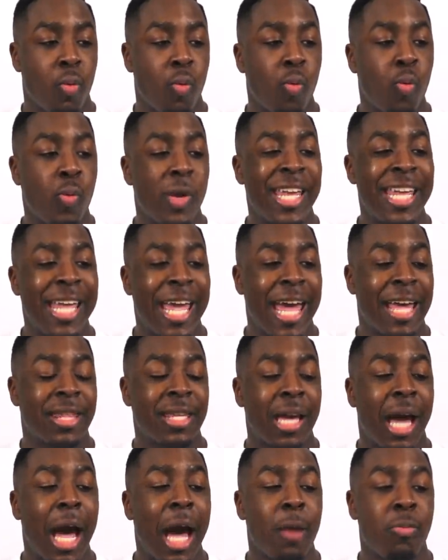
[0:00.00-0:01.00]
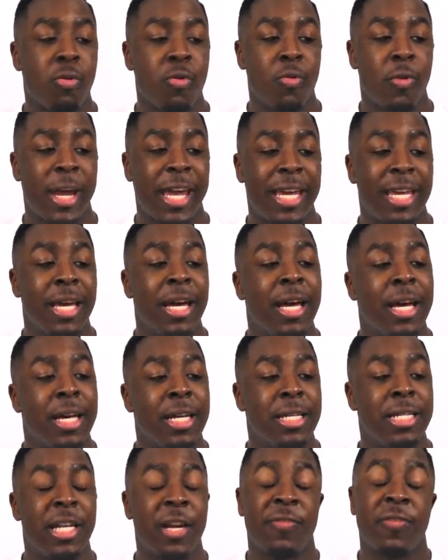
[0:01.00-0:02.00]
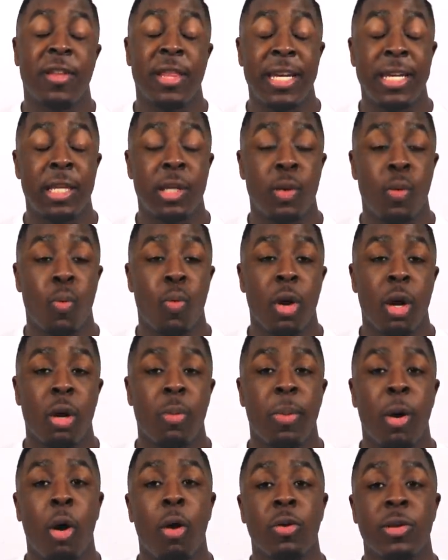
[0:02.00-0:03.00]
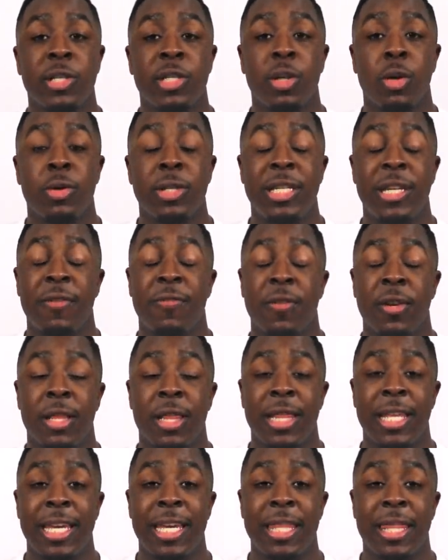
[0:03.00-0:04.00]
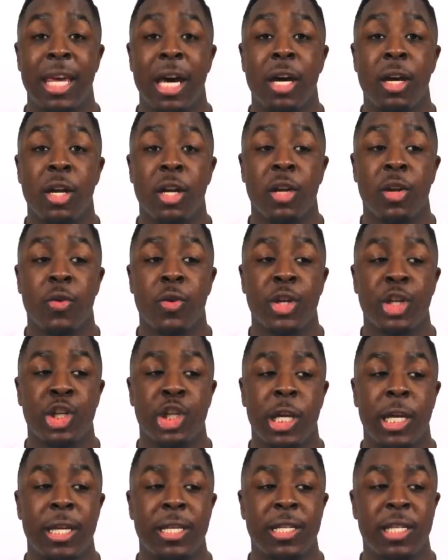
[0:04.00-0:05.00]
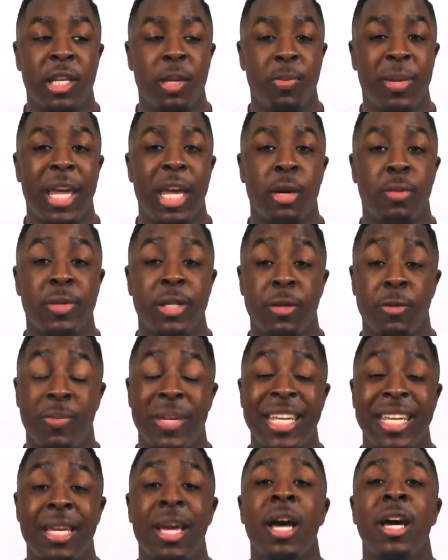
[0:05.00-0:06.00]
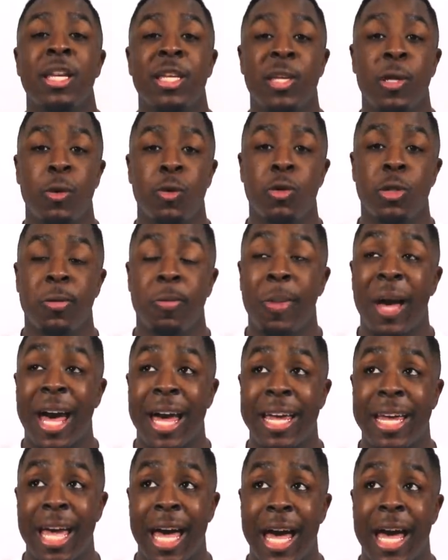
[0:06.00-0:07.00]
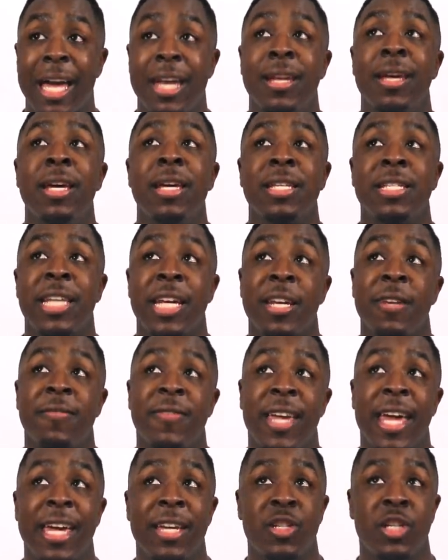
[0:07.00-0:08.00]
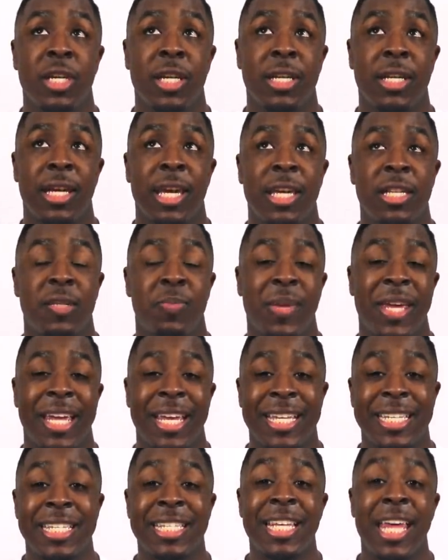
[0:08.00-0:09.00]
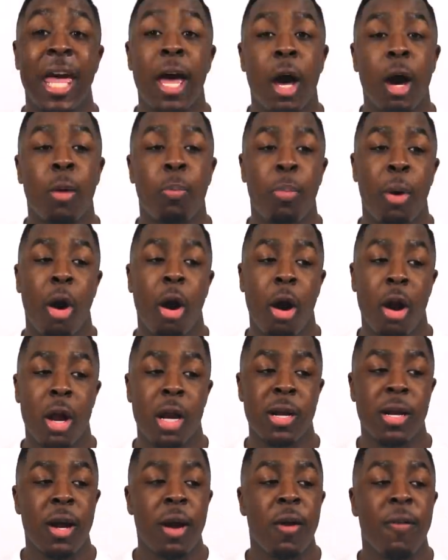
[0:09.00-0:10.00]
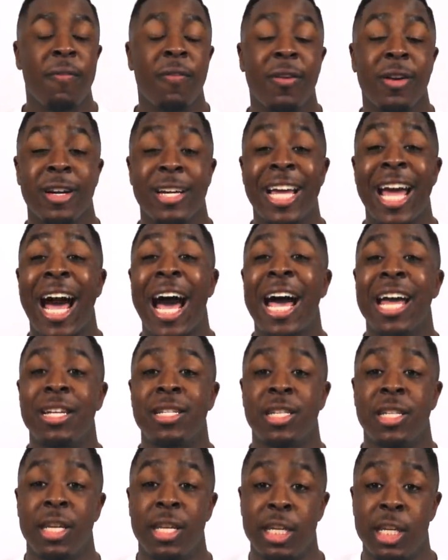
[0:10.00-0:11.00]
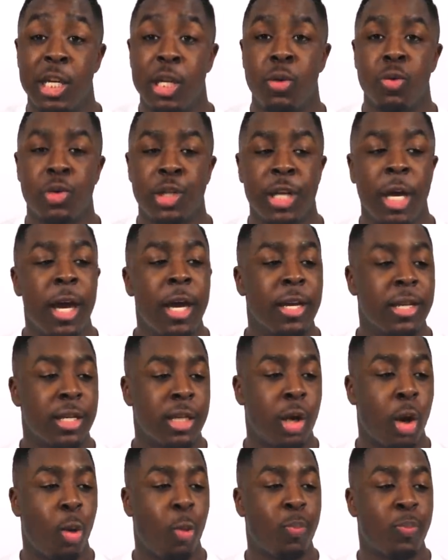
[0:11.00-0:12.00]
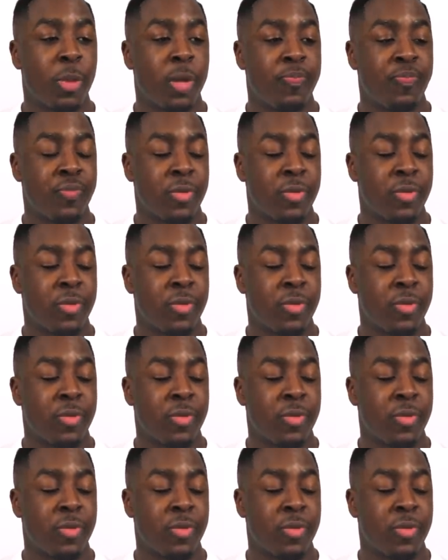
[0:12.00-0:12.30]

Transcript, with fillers: we have to operate differently than the world, but also differently than other Christians to be able to be used by God. Sanctification is being set apart for God's use. So